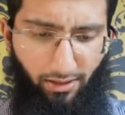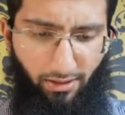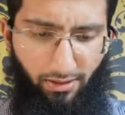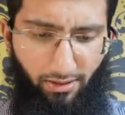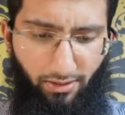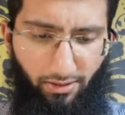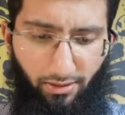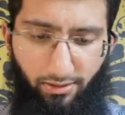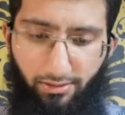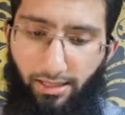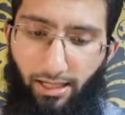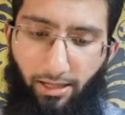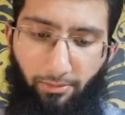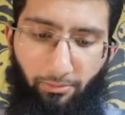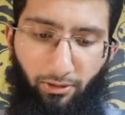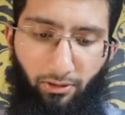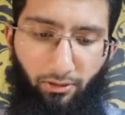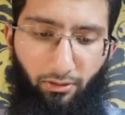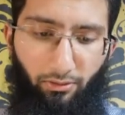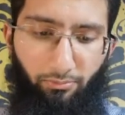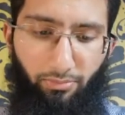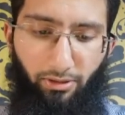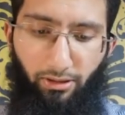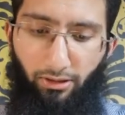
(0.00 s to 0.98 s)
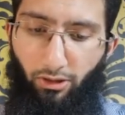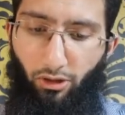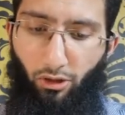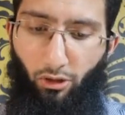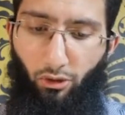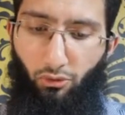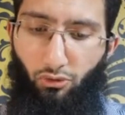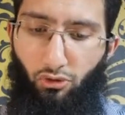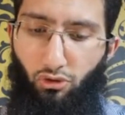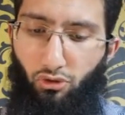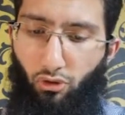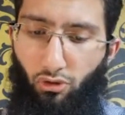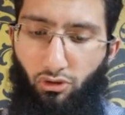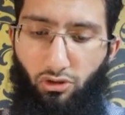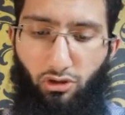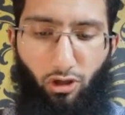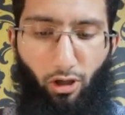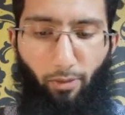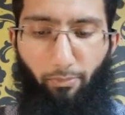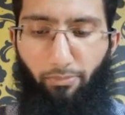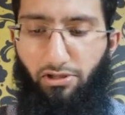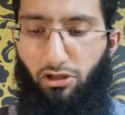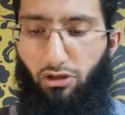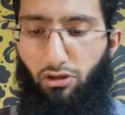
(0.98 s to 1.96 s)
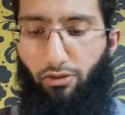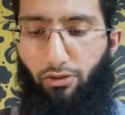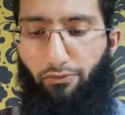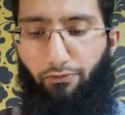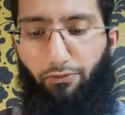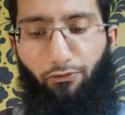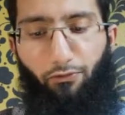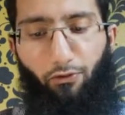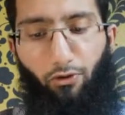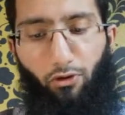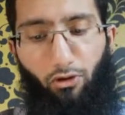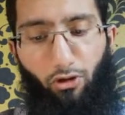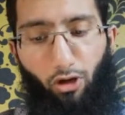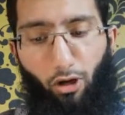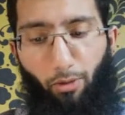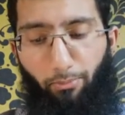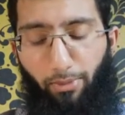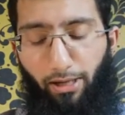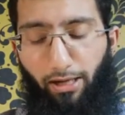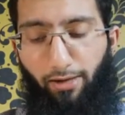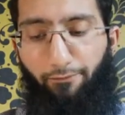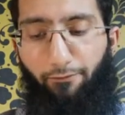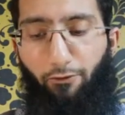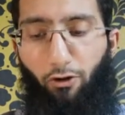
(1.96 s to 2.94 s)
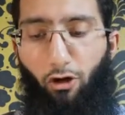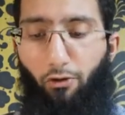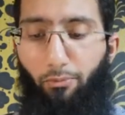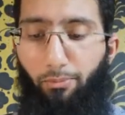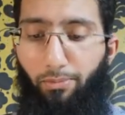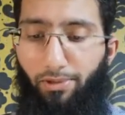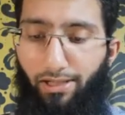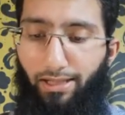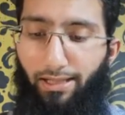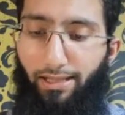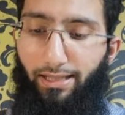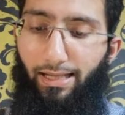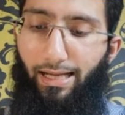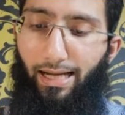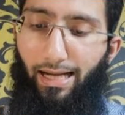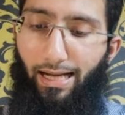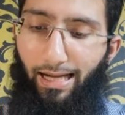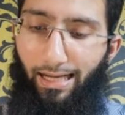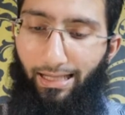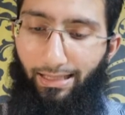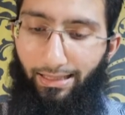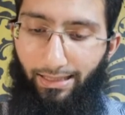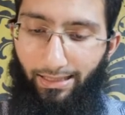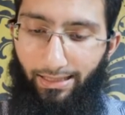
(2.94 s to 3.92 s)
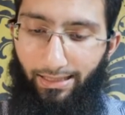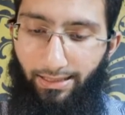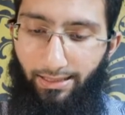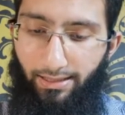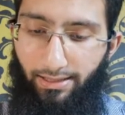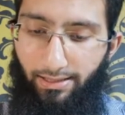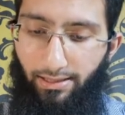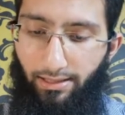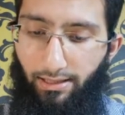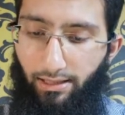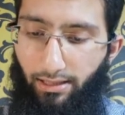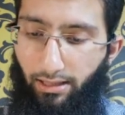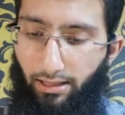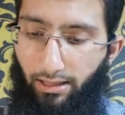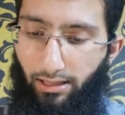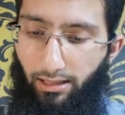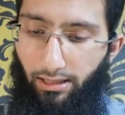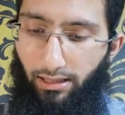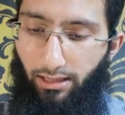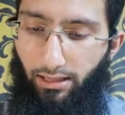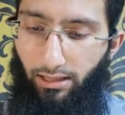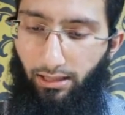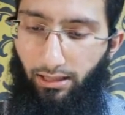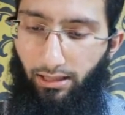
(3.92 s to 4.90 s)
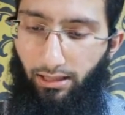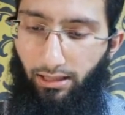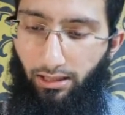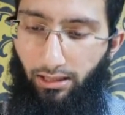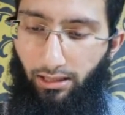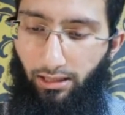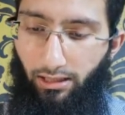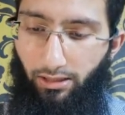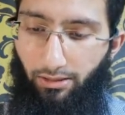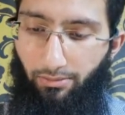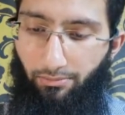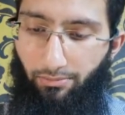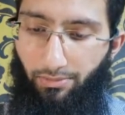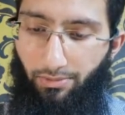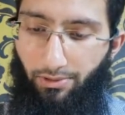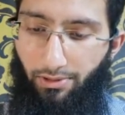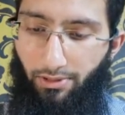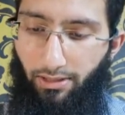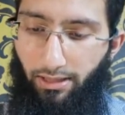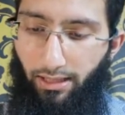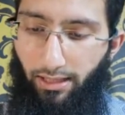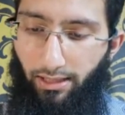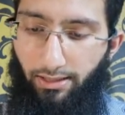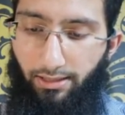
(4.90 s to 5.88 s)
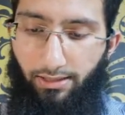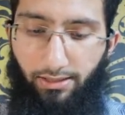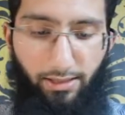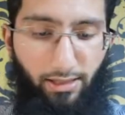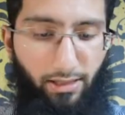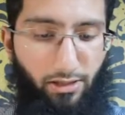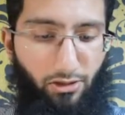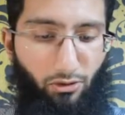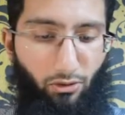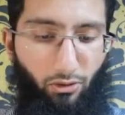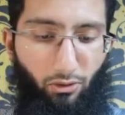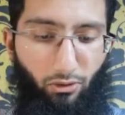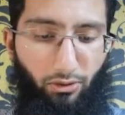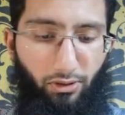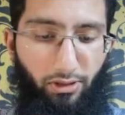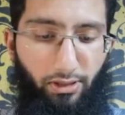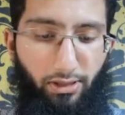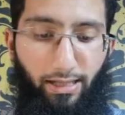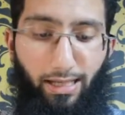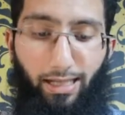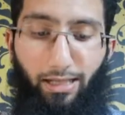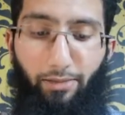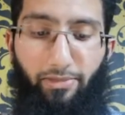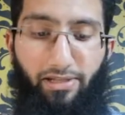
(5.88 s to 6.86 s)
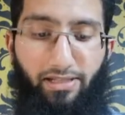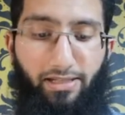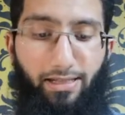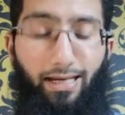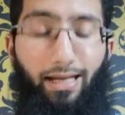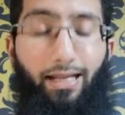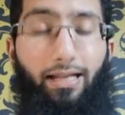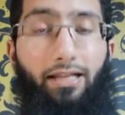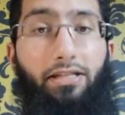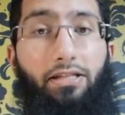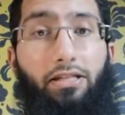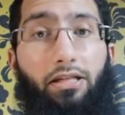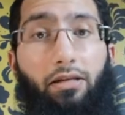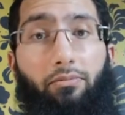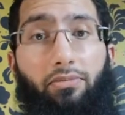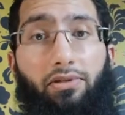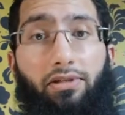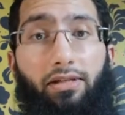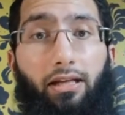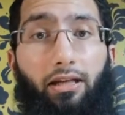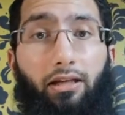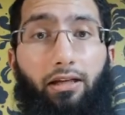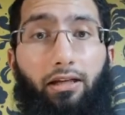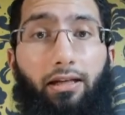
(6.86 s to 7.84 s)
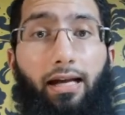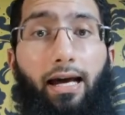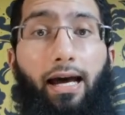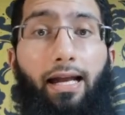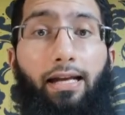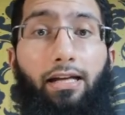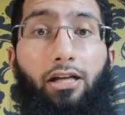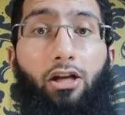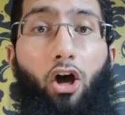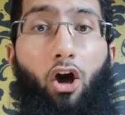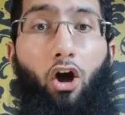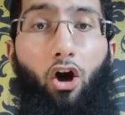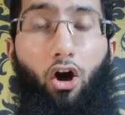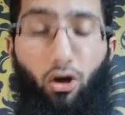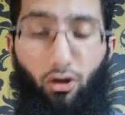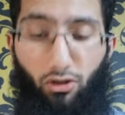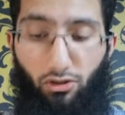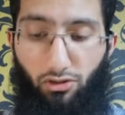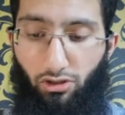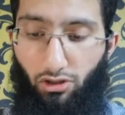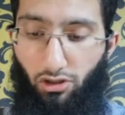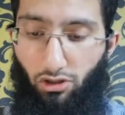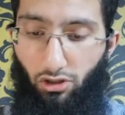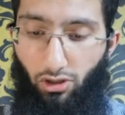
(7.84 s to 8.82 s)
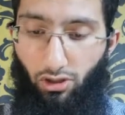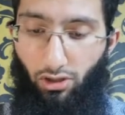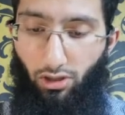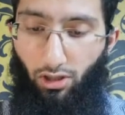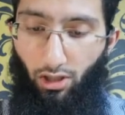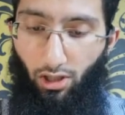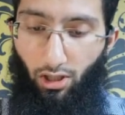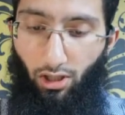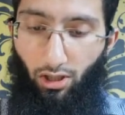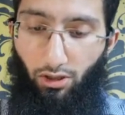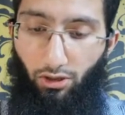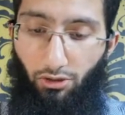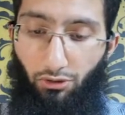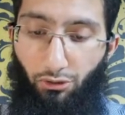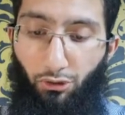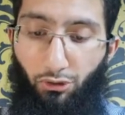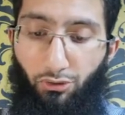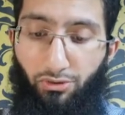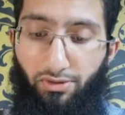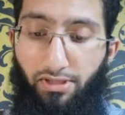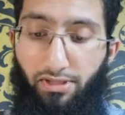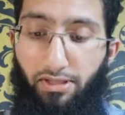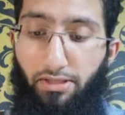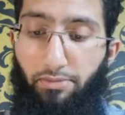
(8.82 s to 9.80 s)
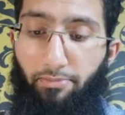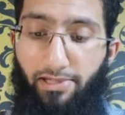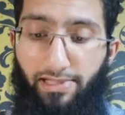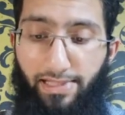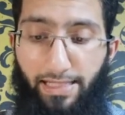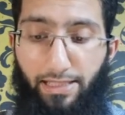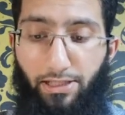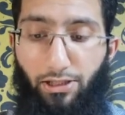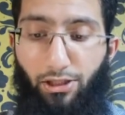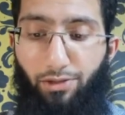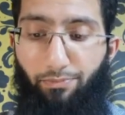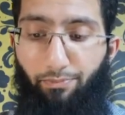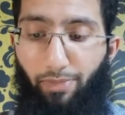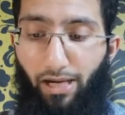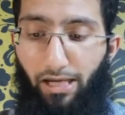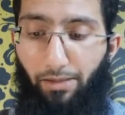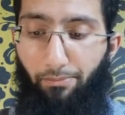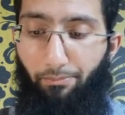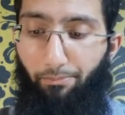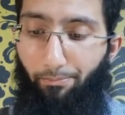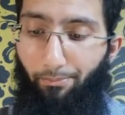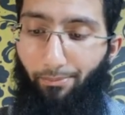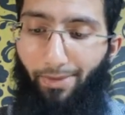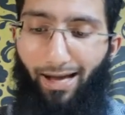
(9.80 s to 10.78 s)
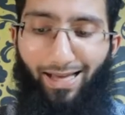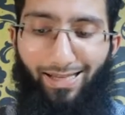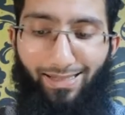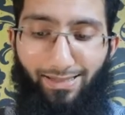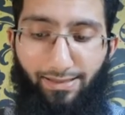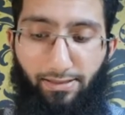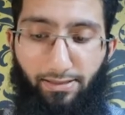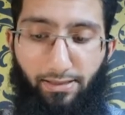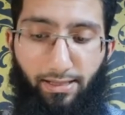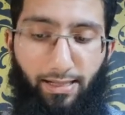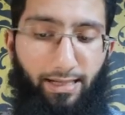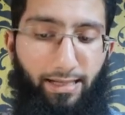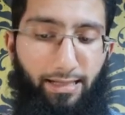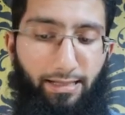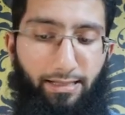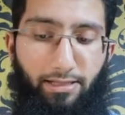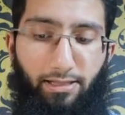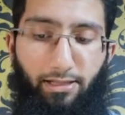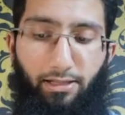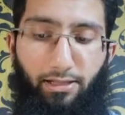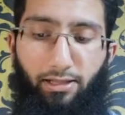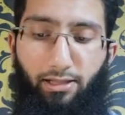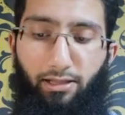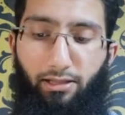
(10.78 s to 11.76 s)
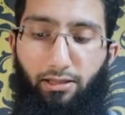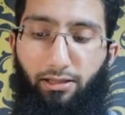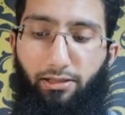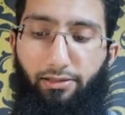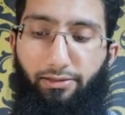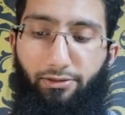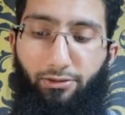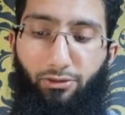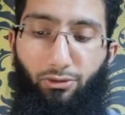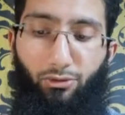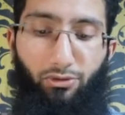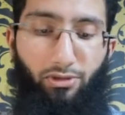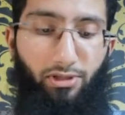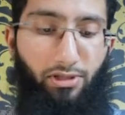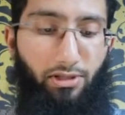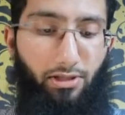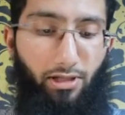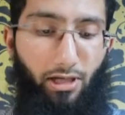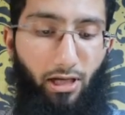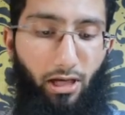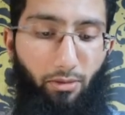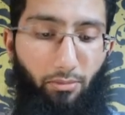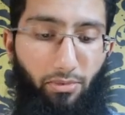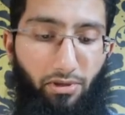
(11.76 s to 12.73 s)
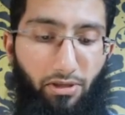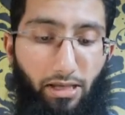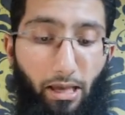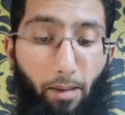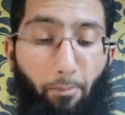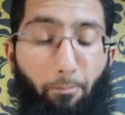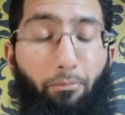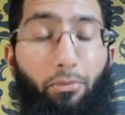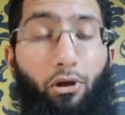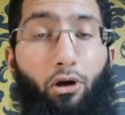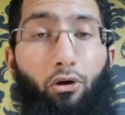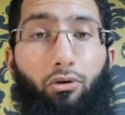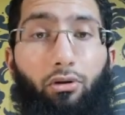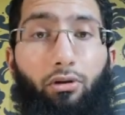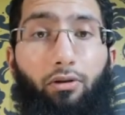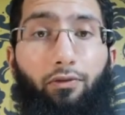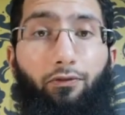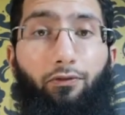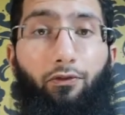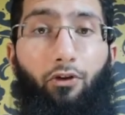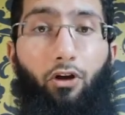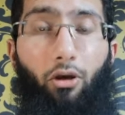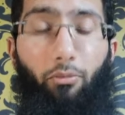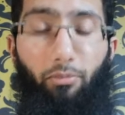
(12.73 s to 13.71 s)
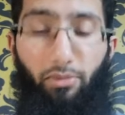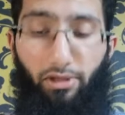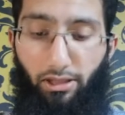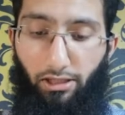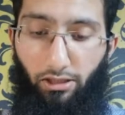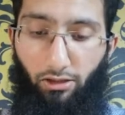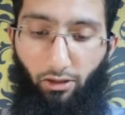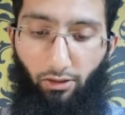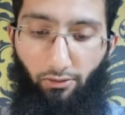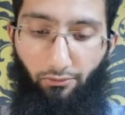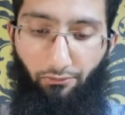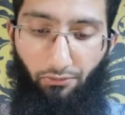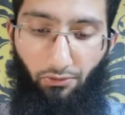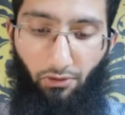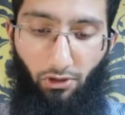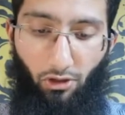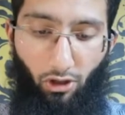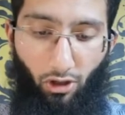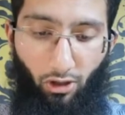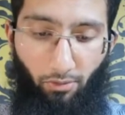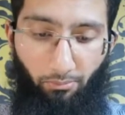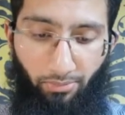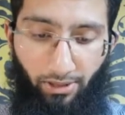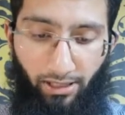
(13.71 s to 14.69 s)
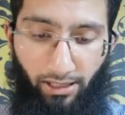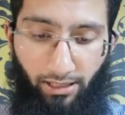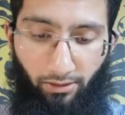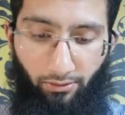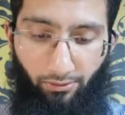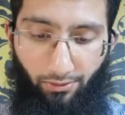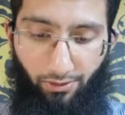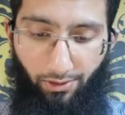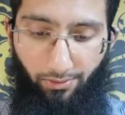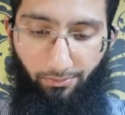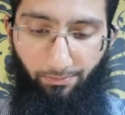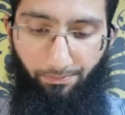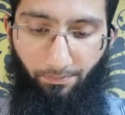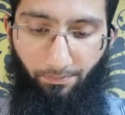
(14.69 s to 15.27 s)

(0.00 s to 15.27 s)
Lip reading: The table below shows the composition of a compound formed in alite that contains only the elements calcium, silicon, and oxygen. Use these percentage by mass data to determine the empirical formulae of the compound.